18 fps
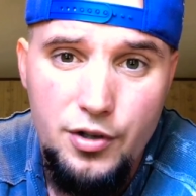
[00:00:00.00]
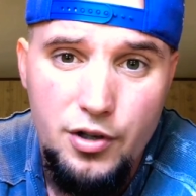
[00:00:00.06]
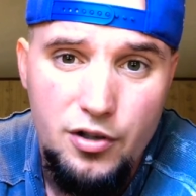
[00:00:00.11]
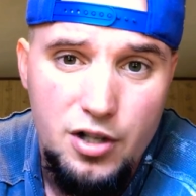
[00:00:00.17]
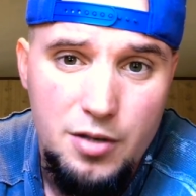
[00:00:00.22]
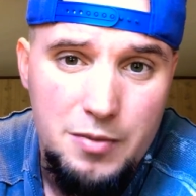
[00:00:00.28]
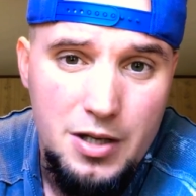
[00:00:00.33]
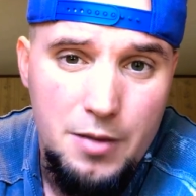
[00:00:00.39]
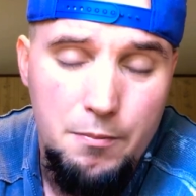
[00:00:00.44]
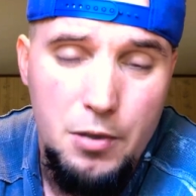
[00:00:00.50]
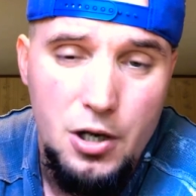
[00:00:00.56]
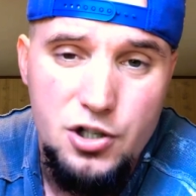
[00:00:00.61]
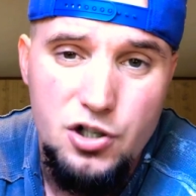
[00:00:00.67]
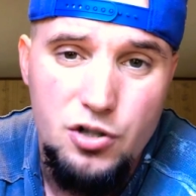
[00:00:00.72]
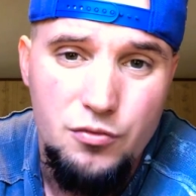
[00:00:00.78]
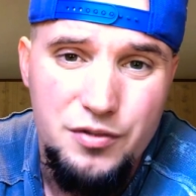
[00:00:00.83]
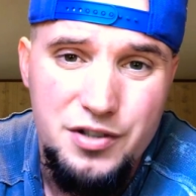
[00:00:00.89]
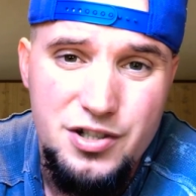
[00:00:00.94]
There are going to be a
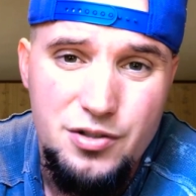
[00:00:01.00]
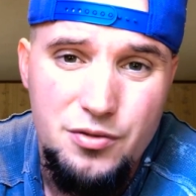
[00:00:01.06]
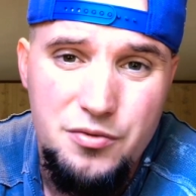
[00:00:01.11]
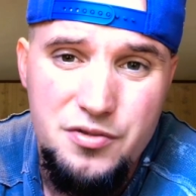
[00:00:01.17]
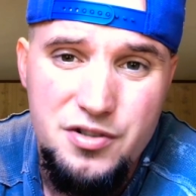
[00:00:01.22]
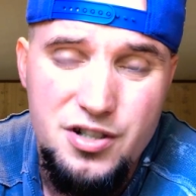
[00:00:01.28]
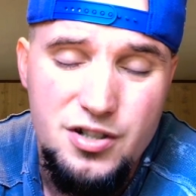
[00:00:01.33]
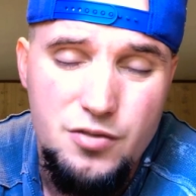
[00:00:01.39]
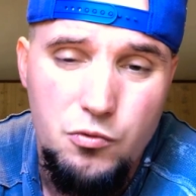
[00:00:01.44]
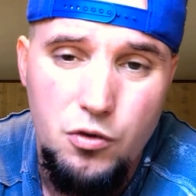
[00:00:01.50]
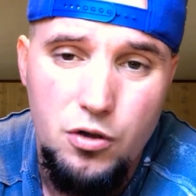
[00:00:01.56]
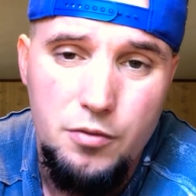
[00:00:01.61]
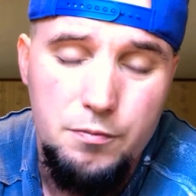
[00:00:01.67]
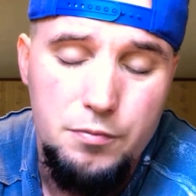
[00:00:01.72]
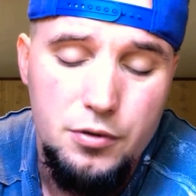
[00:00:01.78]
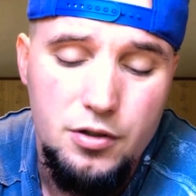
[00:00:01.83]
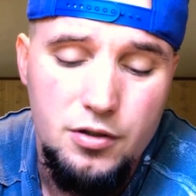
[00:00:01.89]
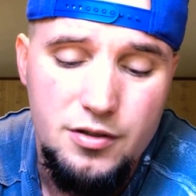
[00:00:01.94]
bunch of resources,
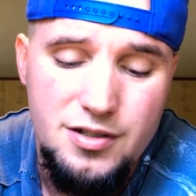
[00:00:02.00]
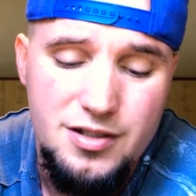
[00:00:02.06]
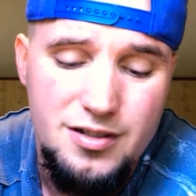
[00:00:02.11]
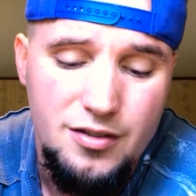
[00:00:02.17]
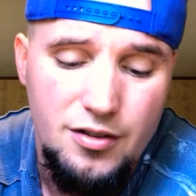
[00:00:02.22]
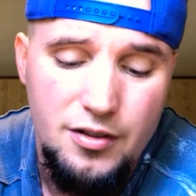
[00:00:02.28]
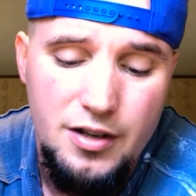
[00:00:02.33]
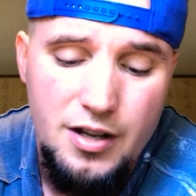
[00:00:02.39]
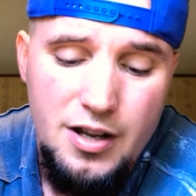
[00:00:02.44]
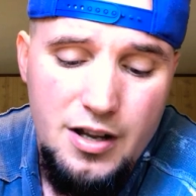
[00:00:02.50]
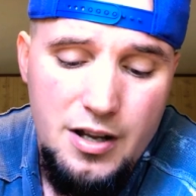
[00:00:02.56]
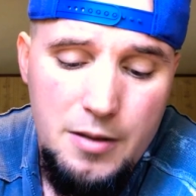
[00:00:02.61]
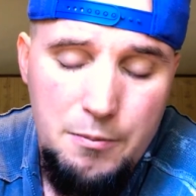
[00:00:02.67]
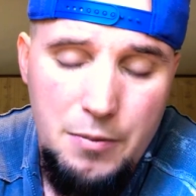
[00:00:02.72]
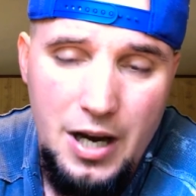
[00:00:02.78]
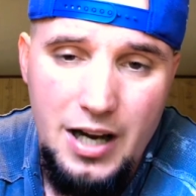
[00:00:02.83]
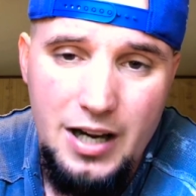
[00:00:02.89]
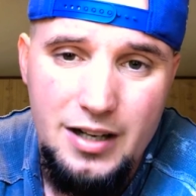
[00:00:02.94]
workbooks on
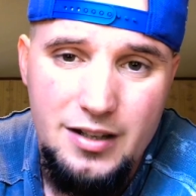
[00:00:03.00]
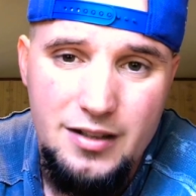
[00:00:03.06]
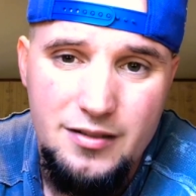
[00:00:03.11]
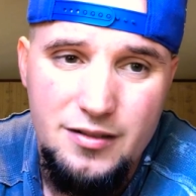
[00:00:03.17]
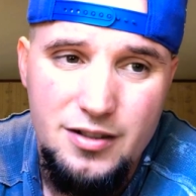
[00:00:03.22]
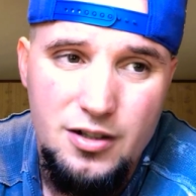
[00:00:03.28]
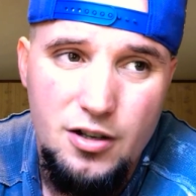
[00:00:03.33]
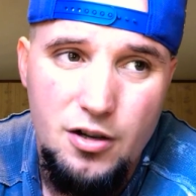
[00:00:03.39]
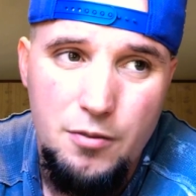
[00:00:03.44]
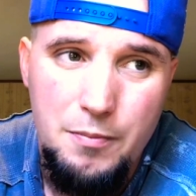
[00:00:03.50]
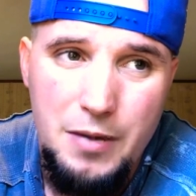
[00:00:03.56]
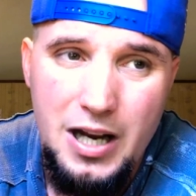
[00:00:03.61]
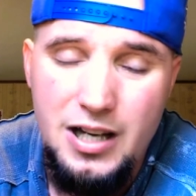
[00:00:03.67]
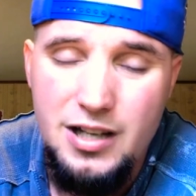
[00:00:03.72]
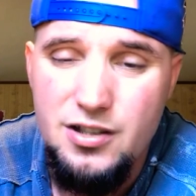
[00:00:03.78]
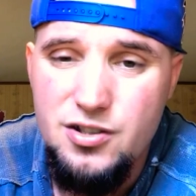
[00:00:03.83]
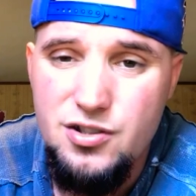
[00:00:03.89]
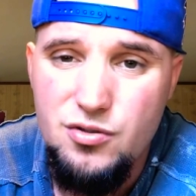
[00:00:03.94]
panic, you know,
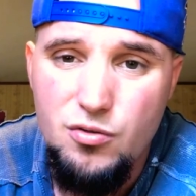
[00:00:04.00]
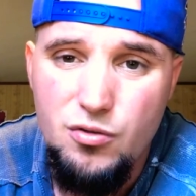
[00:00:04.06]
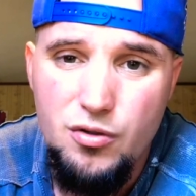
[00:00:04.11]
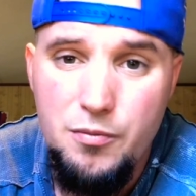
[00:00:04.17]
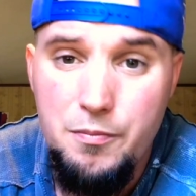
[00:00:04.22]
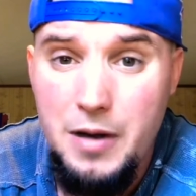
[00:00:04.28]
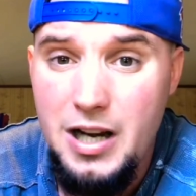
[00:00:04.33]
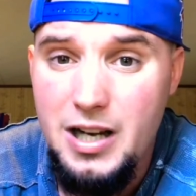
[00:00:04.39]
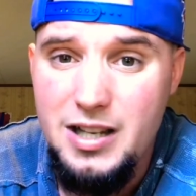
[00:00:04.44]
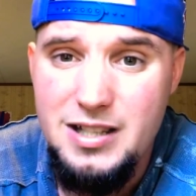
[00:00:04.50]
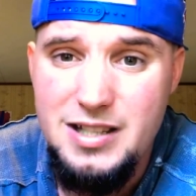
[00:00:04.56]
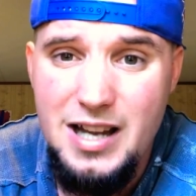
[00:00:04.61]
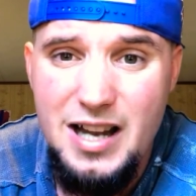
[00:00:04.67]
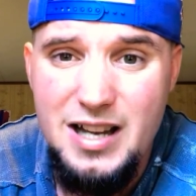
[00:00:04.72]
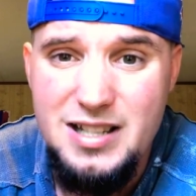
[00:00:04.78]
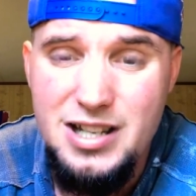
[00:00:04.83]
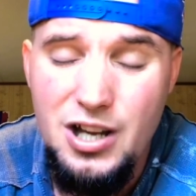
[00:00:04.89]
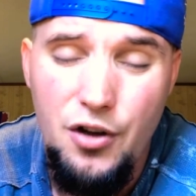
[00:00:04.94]
panic disorder, panic
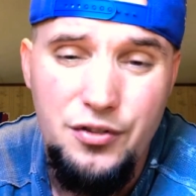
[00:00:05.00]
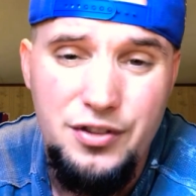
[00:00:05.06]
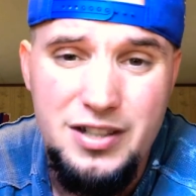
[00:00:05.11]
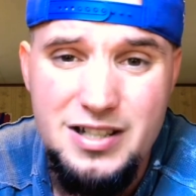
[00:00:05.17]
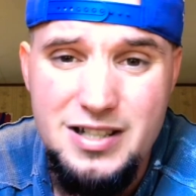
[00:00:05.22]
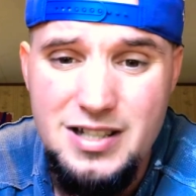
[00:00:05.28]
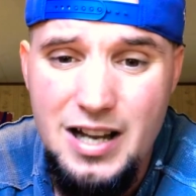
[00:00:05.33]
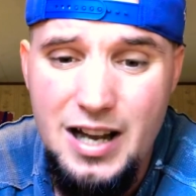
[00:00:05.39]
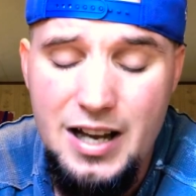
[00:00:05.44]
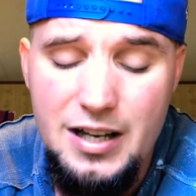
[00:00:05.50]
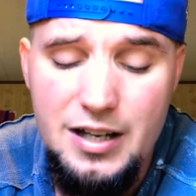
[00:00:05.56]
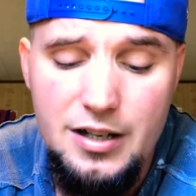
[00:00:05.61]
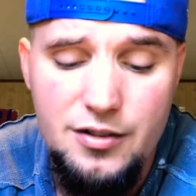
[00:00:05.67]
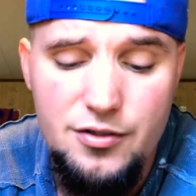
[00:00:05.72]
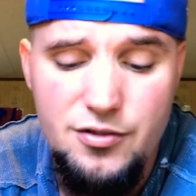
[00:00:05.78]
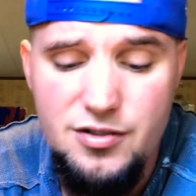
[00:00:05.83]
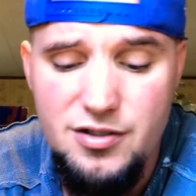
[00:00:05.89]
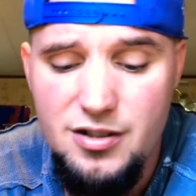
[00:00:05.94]
attacks, health
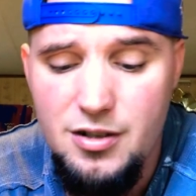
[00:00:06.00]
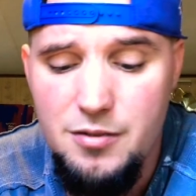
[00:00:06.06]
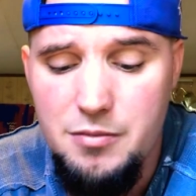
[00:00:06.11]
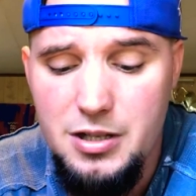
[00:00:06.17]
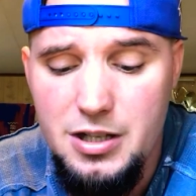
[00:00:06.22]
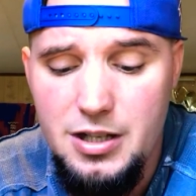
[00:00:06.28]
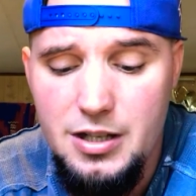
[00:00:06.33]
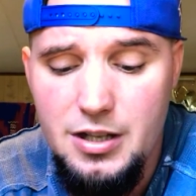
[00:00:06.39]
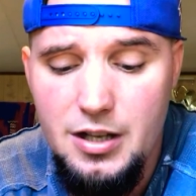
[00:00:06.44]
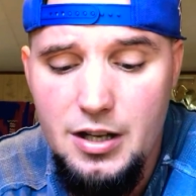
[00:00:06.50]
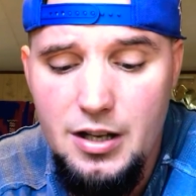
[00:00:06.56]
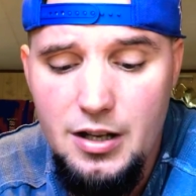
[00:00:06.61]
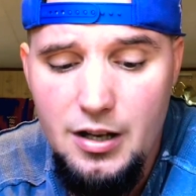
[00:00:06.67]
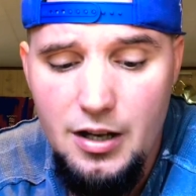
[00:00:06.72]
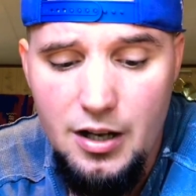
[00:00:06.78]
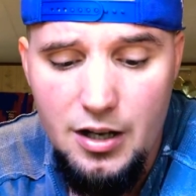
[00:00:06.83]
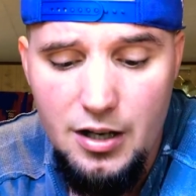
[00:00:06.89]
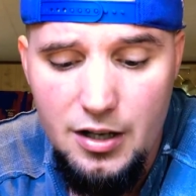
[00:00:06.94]
anxiety. There's going to be
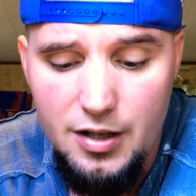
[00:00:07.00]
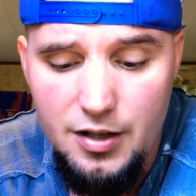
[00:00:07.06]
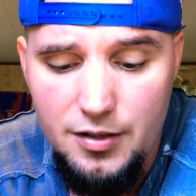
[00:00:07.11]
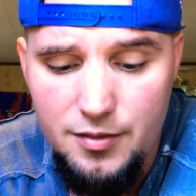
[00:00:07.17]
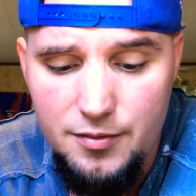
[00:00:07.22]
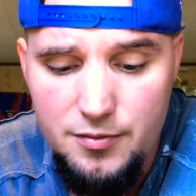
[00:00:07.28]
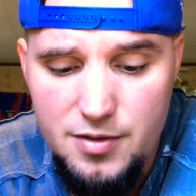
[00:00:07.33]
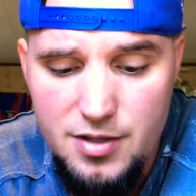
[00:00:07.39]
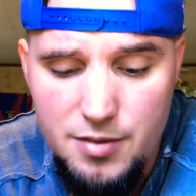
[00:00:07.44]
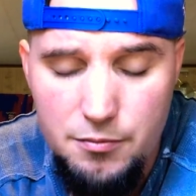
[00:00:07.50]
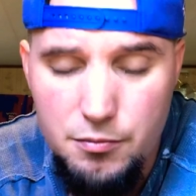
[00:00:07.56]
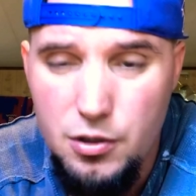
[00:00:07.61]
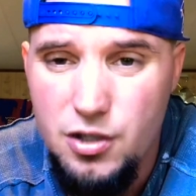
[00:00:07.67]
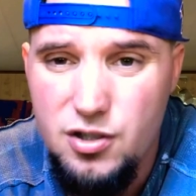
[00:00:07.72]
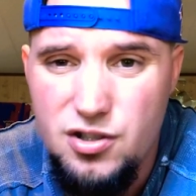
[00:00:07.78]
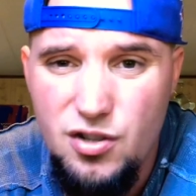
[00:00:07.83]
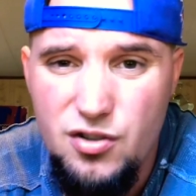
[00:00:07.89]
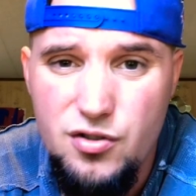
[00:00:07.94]
uh, some
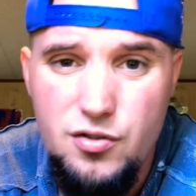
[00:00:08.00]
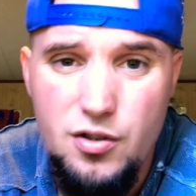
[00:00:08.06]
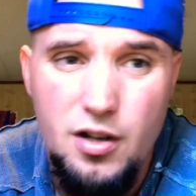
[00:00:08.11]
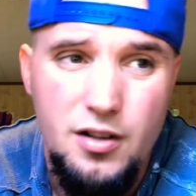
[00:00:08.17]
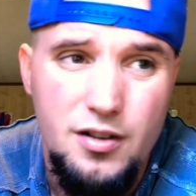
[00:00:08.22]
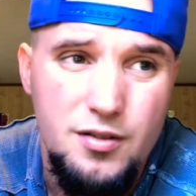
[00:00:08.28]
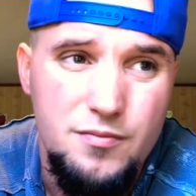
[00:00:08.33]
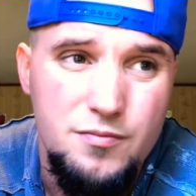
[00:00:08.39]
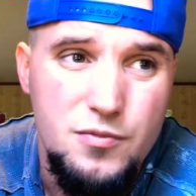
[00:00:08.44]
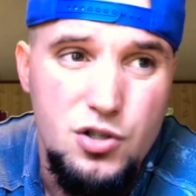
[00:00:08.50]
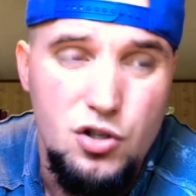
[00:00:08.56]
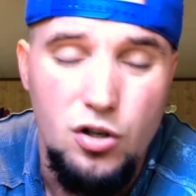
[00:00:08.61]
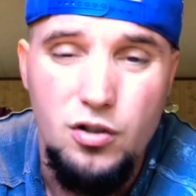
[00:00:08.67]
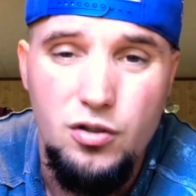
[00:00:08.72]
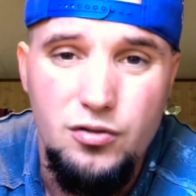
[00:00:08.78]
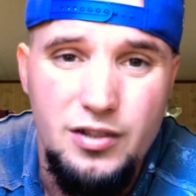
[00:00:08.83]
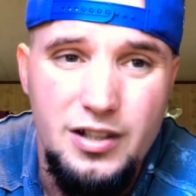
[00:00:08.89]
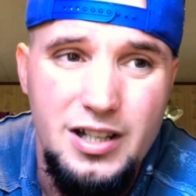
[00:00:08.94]
books on uh,
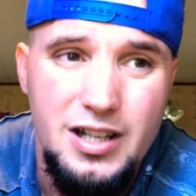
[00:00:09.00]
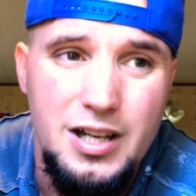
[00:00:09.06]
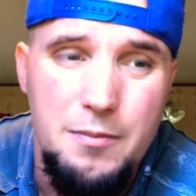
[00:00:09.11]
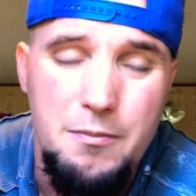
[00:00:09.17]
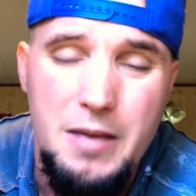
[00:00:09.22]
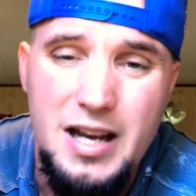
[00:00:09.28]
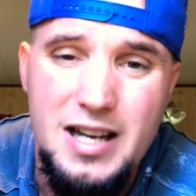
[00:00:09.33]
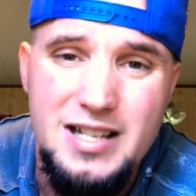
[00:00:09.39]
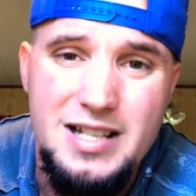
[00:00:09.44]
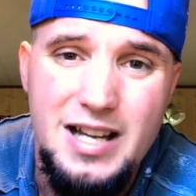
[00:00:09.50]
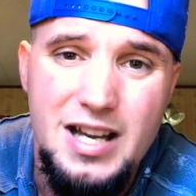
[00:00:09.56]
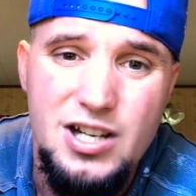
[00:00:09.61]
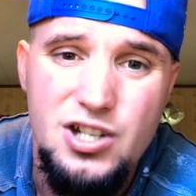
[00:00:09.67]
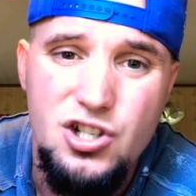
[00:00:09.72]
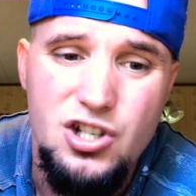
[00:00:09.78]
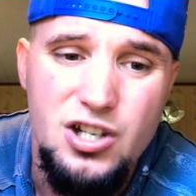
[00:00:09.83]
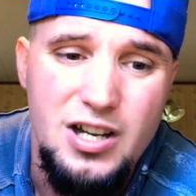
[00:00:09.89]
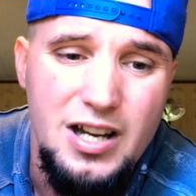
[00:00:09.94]
journaling and
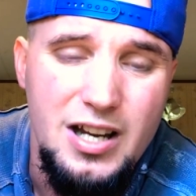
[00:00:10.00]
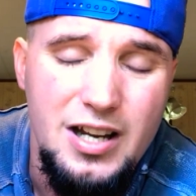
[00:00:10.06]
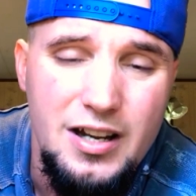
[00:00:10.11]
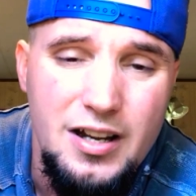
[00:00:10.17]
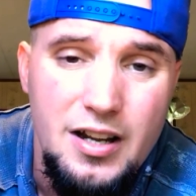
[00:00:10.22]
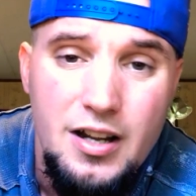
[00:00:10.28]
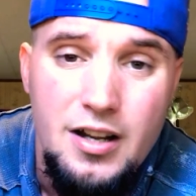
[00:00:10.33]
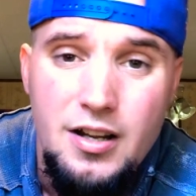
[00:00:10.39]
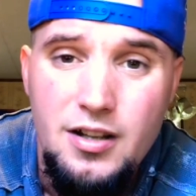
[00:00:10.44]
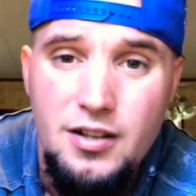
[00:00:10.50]
meditation.